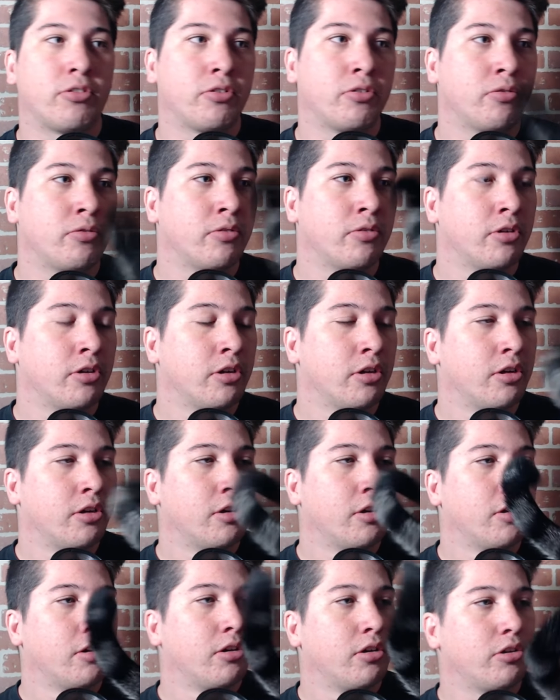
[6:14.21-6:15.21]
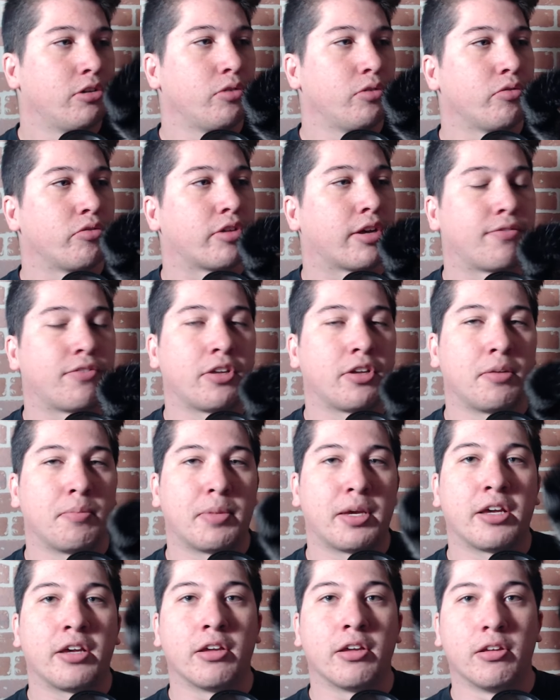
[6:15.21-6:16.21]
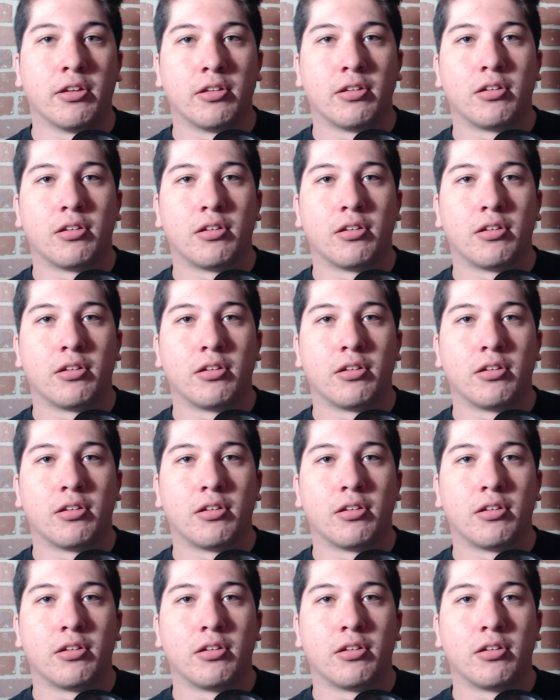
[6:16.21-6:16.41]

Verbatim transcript: to do something big.